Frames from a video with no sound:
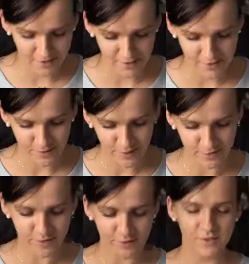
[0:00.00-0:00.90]
you
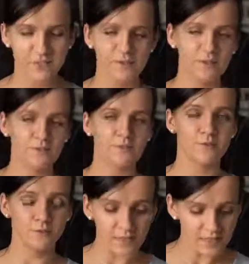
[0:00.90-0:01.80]
use only 1 to
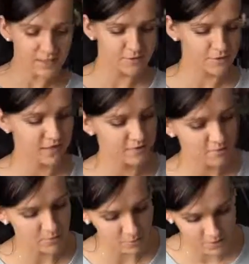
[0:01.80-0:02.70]
2 weeks. If you have a
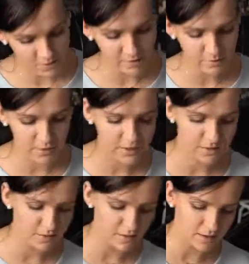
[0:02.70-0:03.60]
moderate
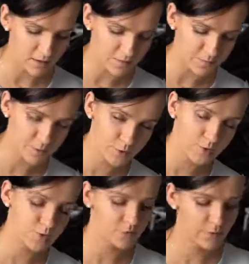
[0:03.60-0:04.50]
one, 2
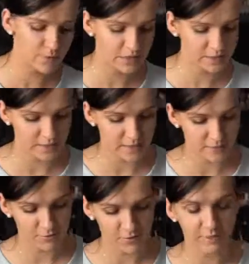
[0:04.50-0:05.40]
to 3 weeks, and
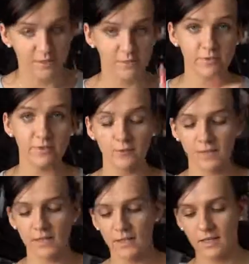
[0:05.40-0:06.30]
if you have severe
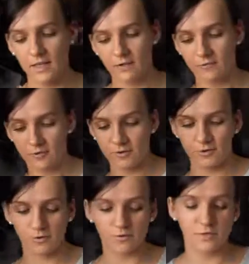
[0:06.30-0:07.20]
one, for
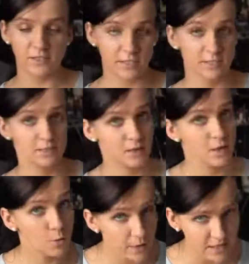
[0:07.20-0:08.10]
2 to 6
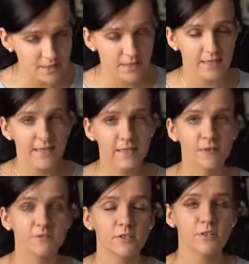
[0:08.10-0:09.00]
weeks. And
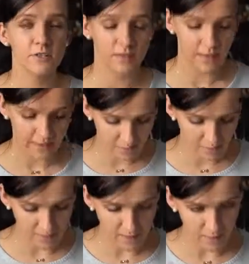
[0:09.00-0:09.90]
after like
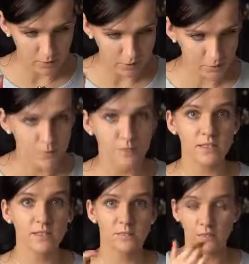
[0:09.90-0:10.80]
about 2
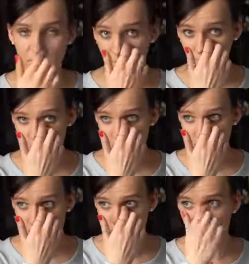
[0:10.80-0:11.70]
weeks, because I was
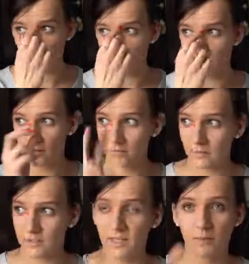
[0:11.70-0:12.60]
using it for
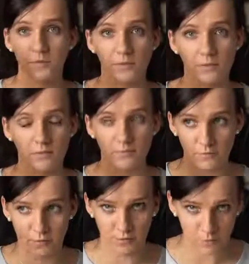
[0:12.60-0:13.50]
3 times
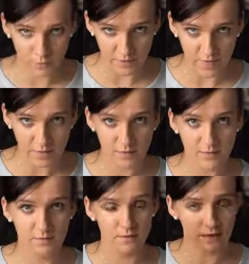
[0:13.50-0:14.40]
for 2 weeks,
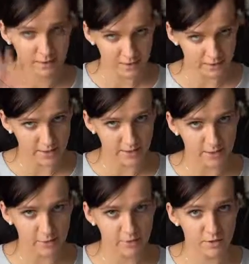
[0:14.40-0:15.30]
I started
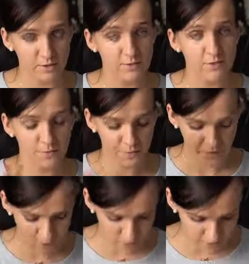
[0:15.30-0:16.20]
seeing the results.
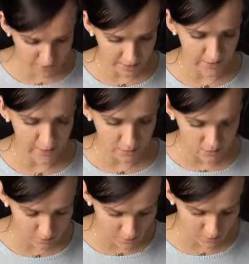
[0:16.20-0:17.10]
So then I can
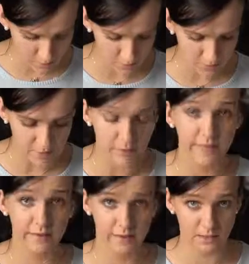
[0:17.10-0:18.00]
go to the
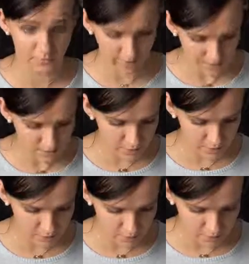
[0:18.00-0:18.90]
maintenance phase,
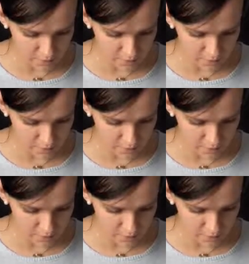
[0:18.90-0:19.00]
which